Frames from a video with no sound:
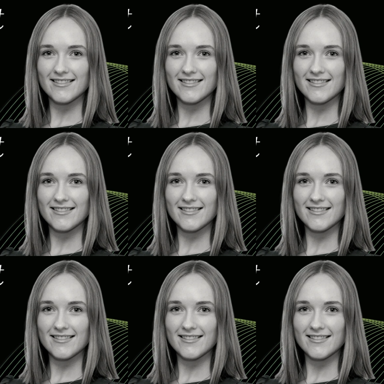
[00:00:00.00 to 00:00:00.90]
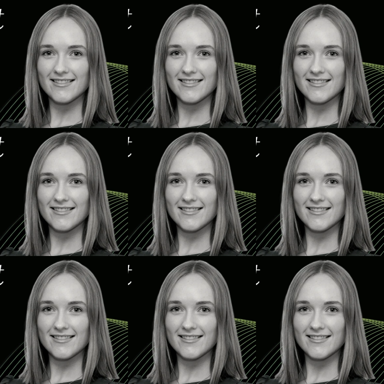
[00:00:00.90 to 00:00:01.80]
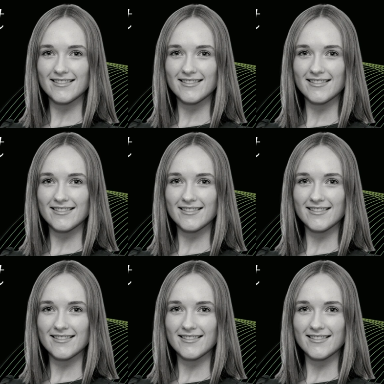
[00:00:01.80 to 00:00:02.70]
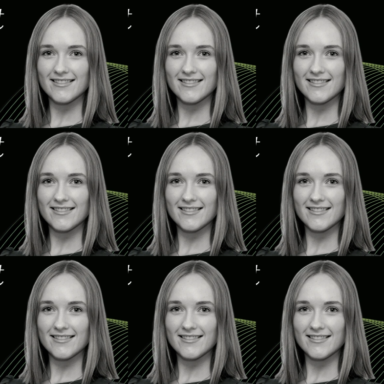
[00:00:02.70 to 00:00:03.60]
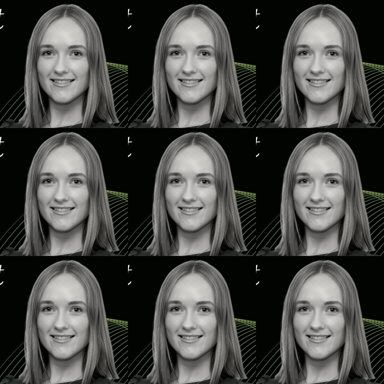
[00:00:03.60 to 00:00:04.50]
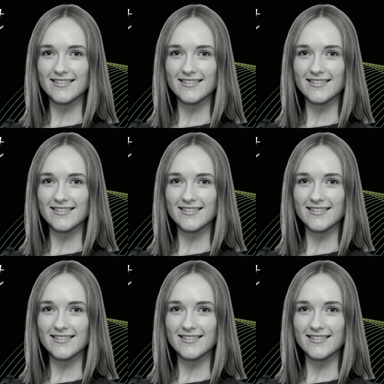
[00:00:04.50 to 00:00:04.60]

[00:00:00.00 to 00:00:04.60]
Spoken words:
[no speech]